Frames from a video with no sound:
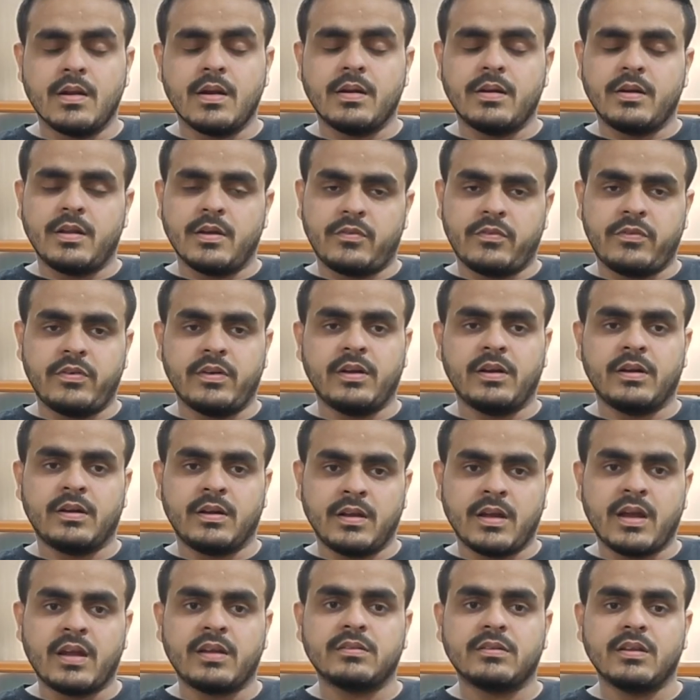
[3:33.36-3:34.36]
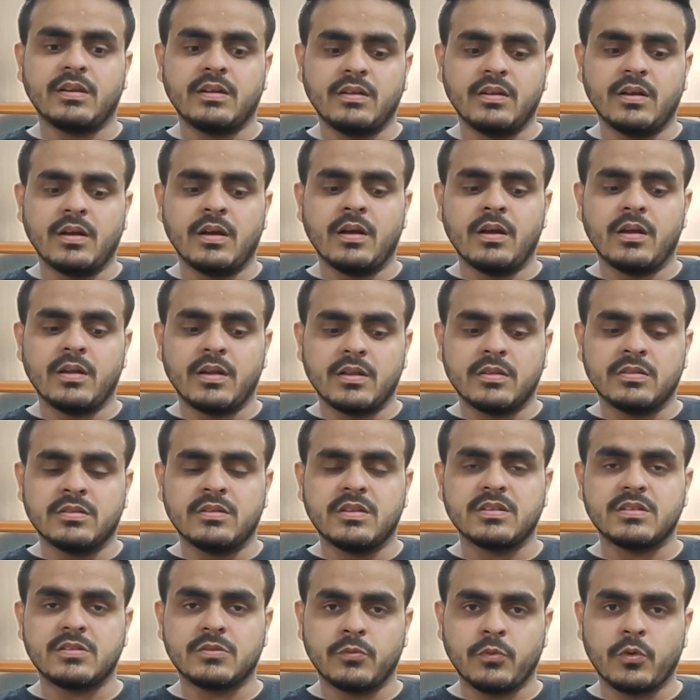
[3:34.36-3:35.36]
Definitely, I think
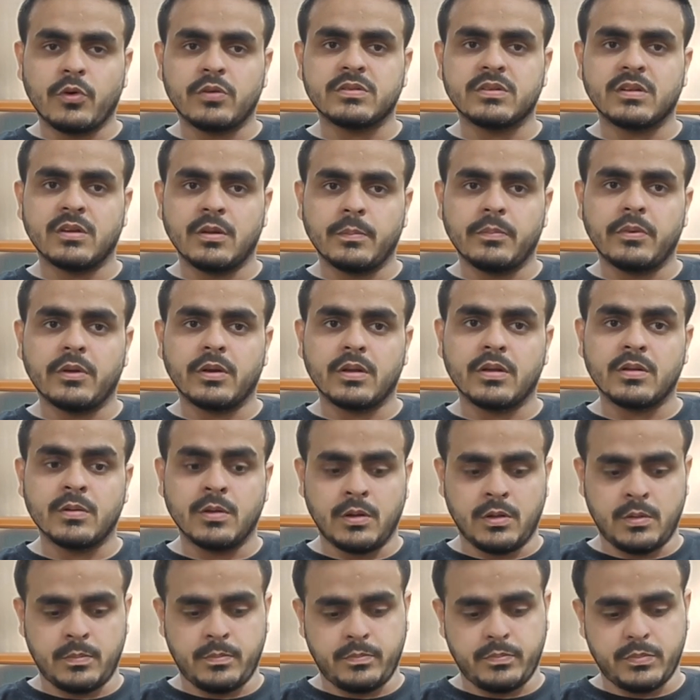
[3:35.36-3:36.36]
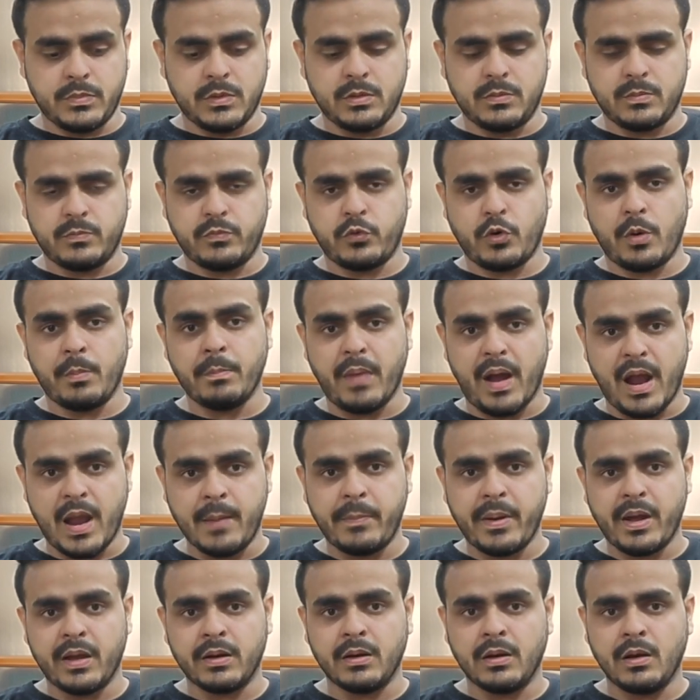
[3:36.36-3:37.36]
this was an upper. From my
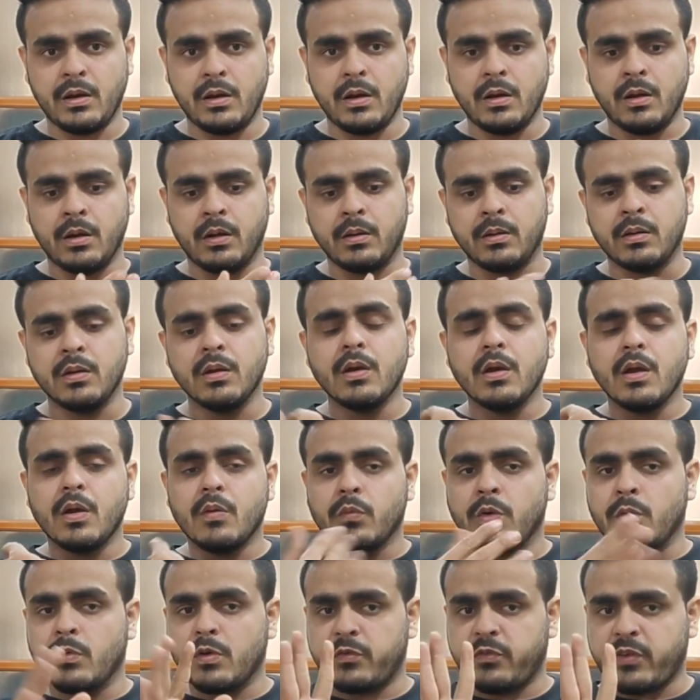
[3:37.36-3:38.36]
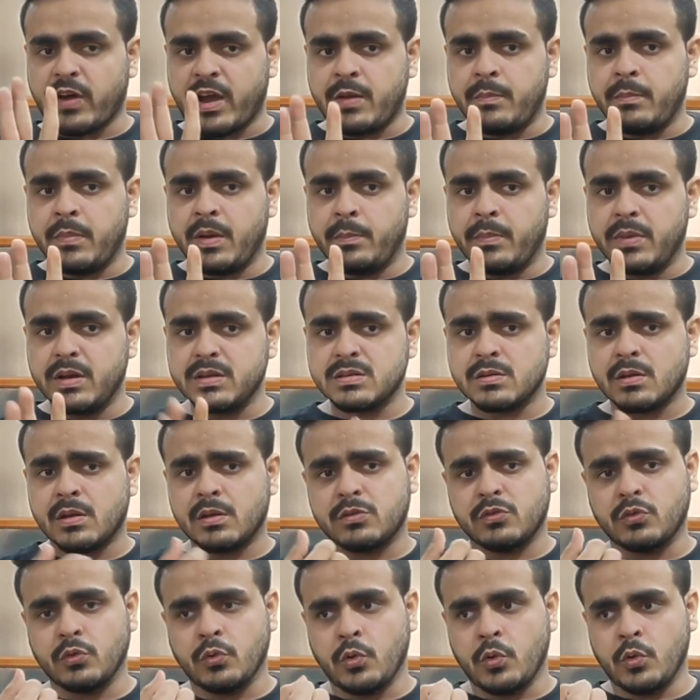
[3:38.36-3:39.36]
panel, we were 5
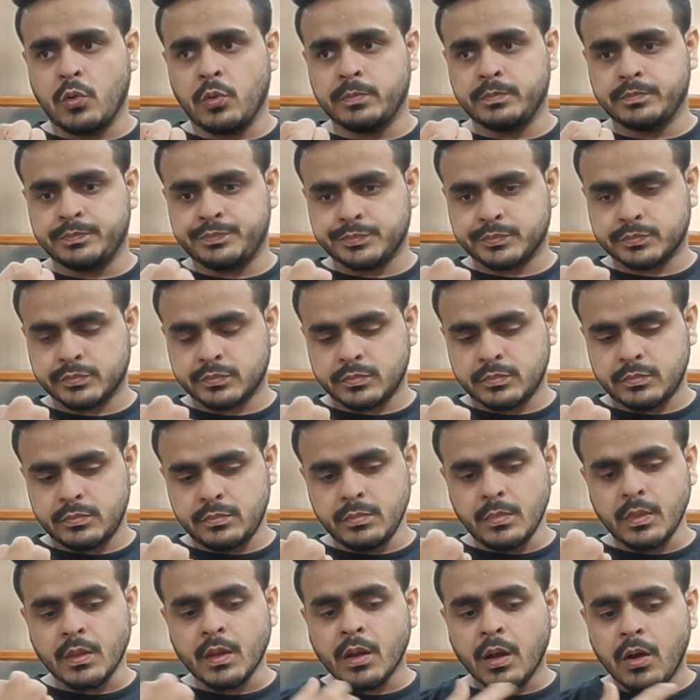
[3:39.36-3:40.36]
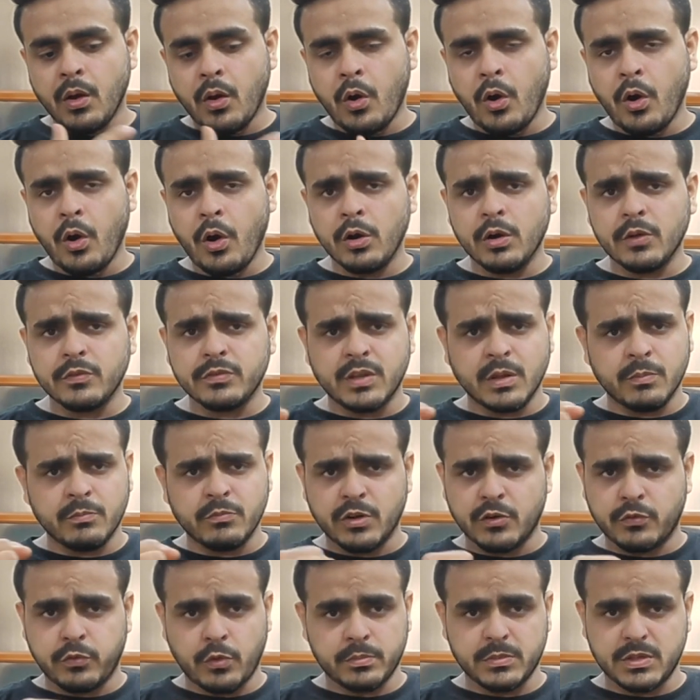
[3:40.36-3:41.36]
members, so all of them
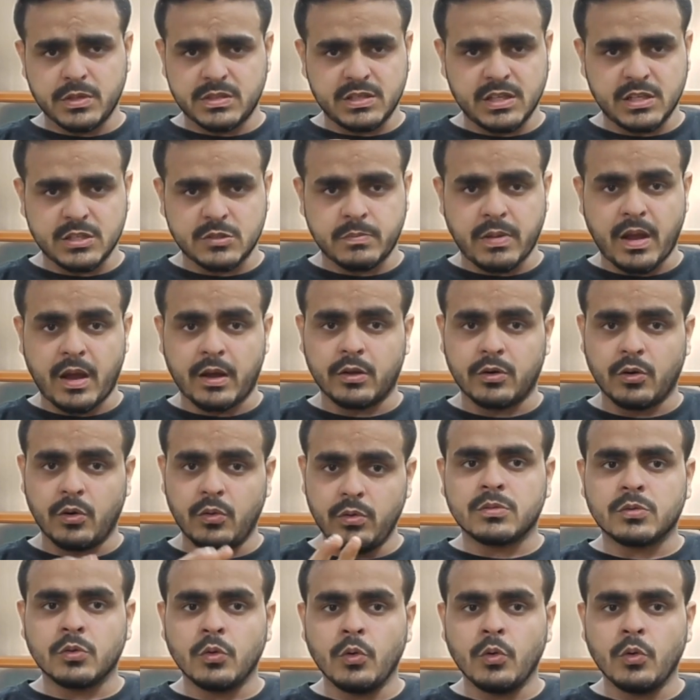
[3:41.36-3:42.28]
were from the CS background.